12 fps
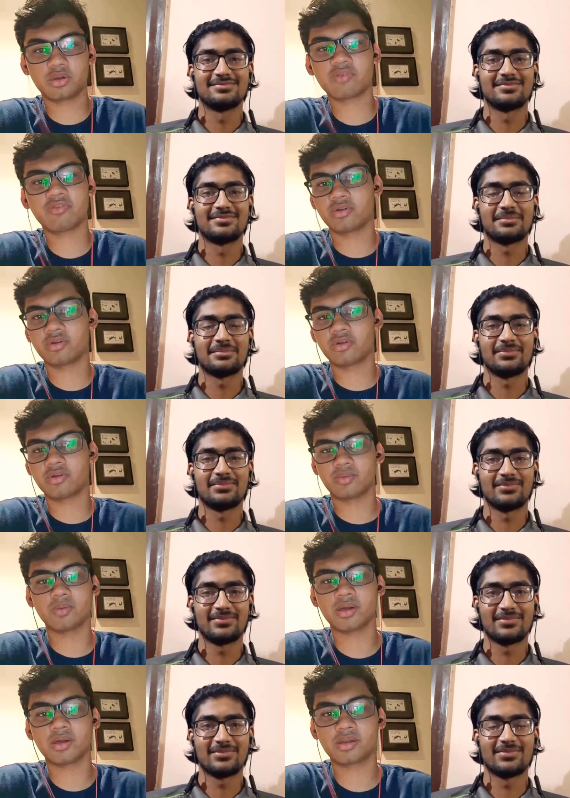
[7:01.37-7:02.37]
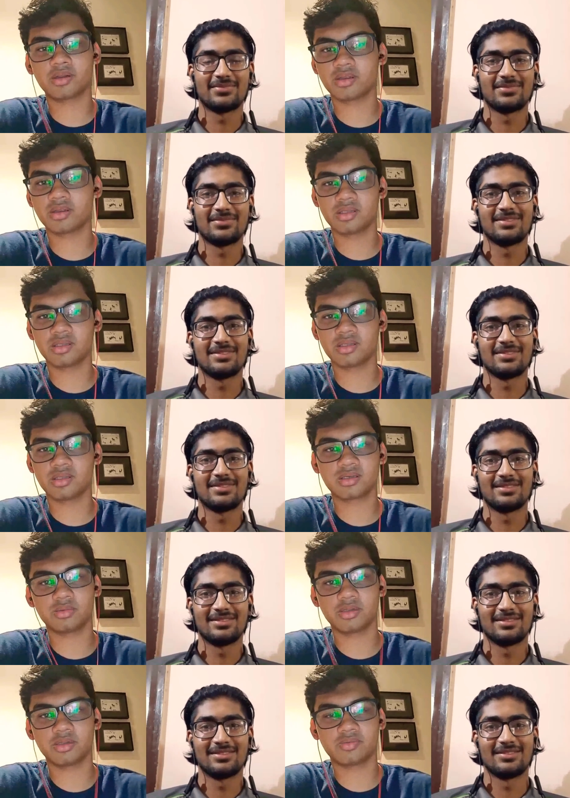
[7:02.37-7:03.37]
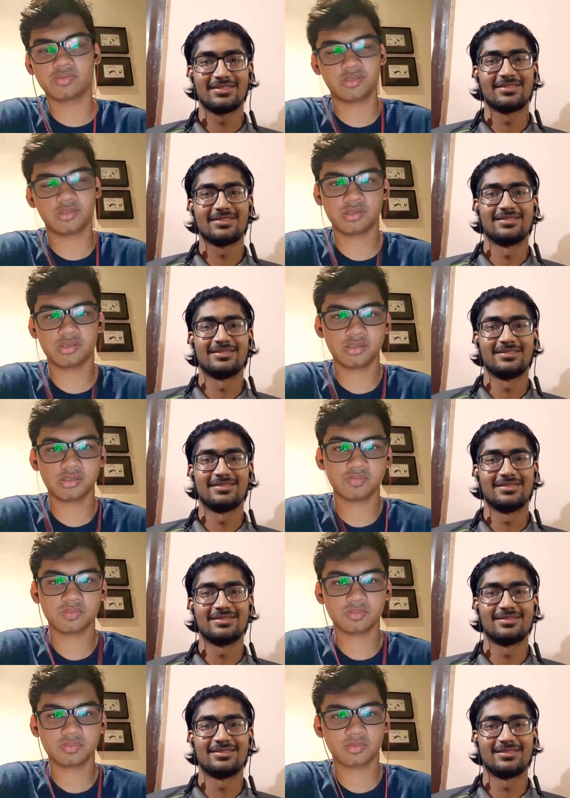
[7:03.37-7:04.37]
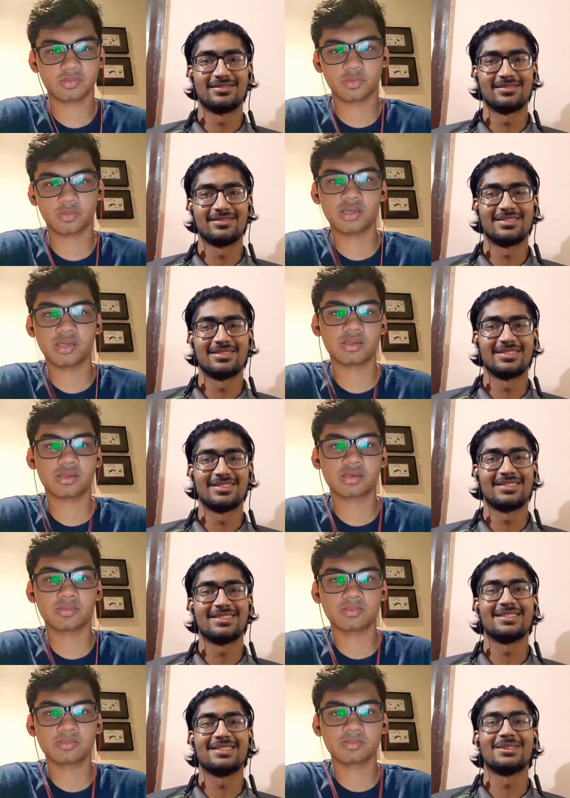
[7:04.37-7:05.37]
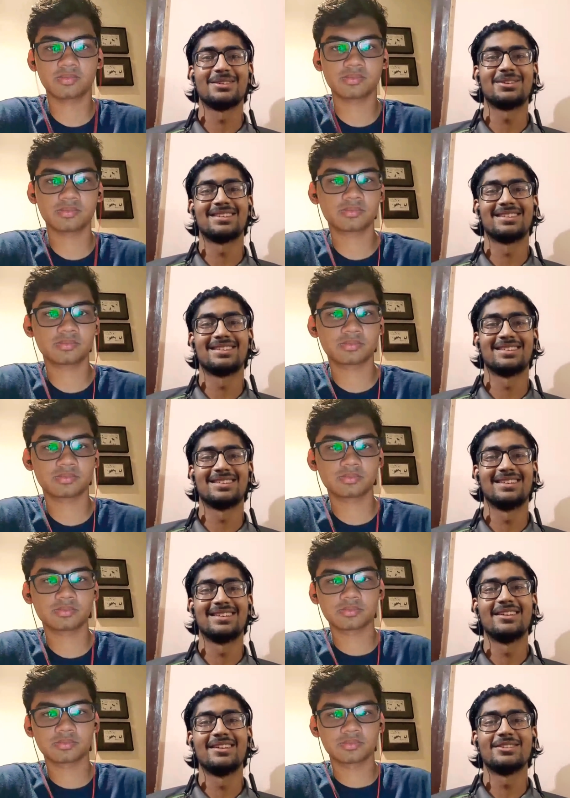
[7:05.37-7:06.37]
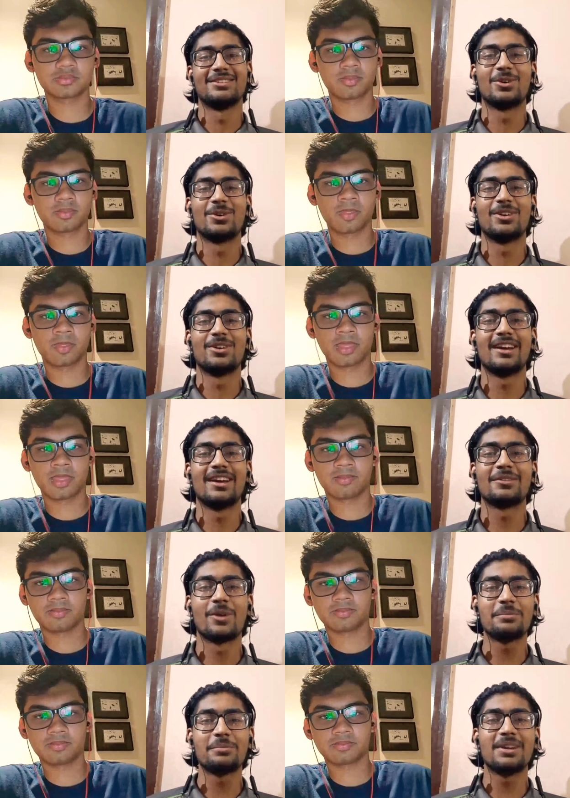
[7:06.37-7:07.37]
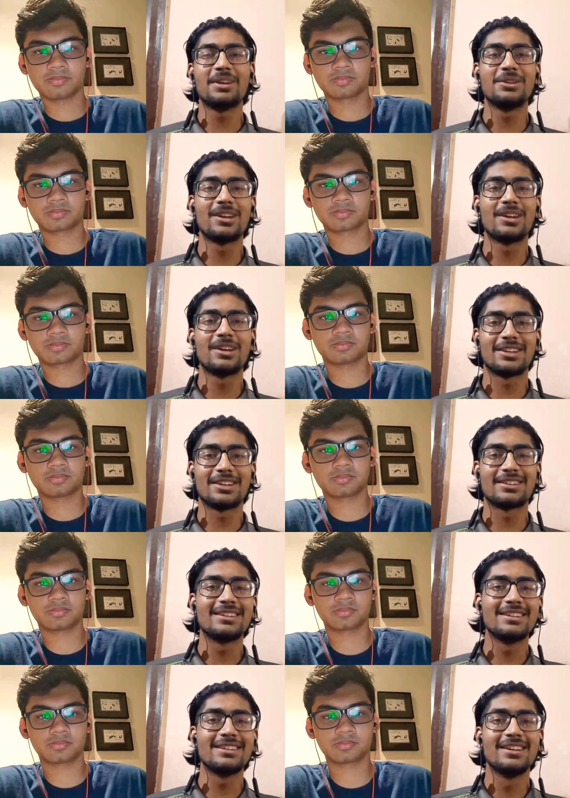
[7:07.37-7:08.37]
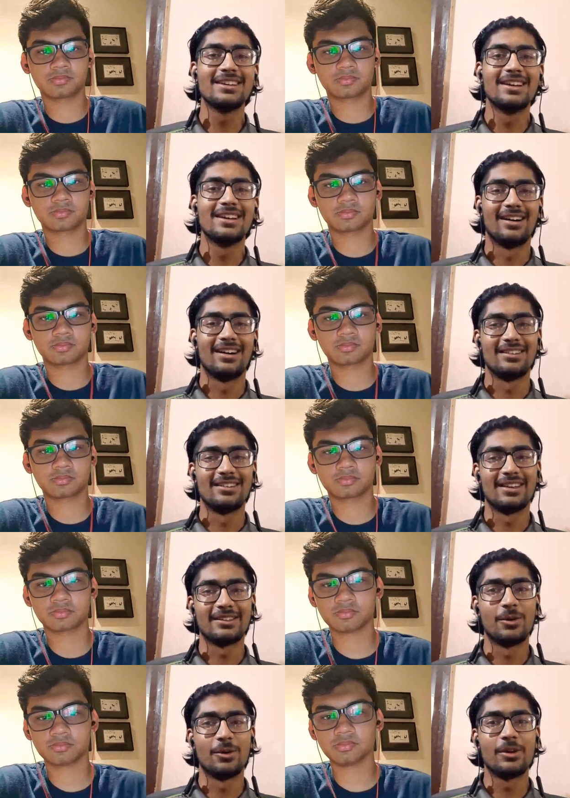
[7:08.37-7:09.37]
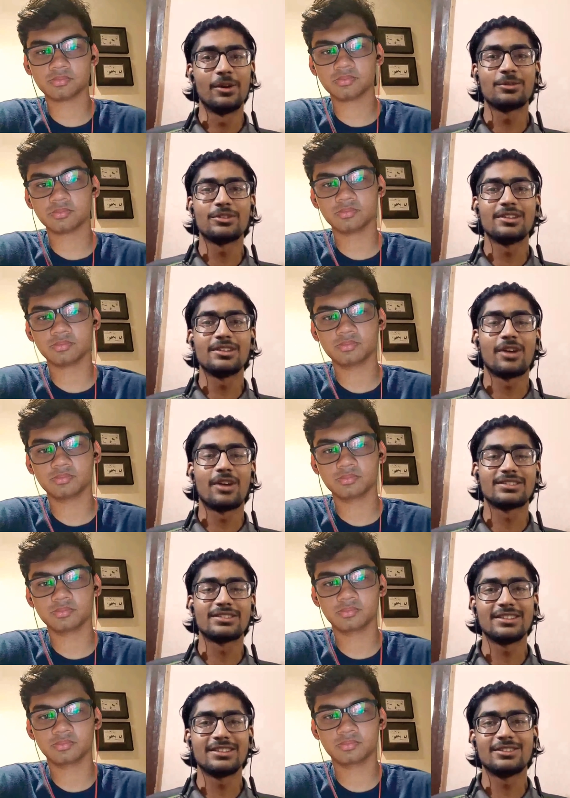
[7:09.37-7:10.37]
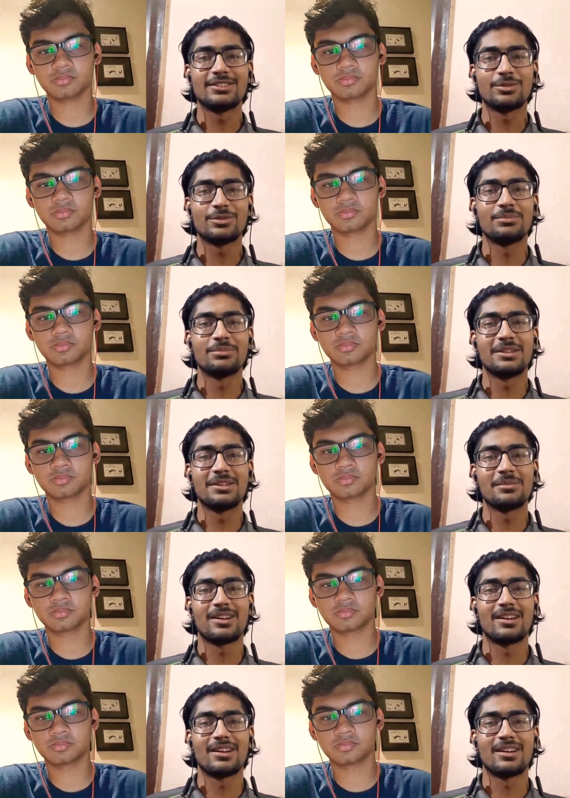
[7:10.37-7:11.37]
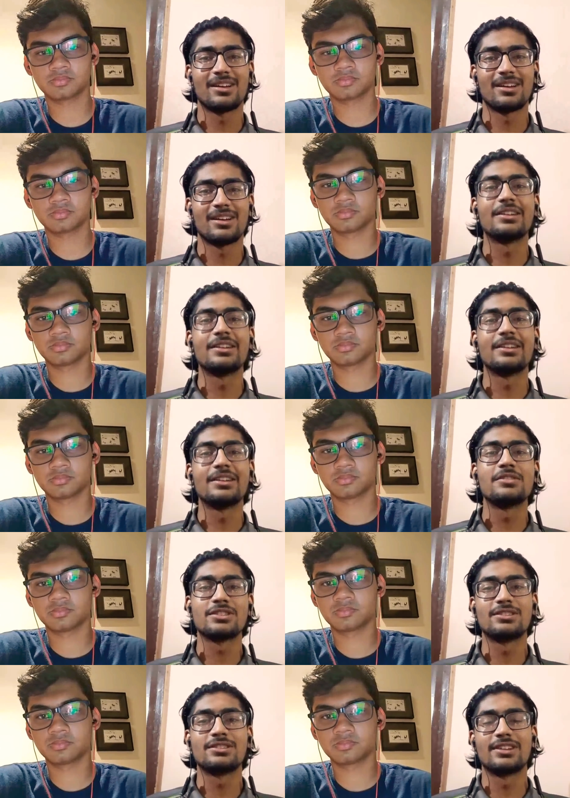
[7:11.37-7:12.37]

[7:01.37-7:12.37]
Speaker 1: of fun to take part in the N C double A Division three with Caltech.
Speaker 2: So like, what made you like suddenly uh, like go into the varsity swim team, uh, like in a Division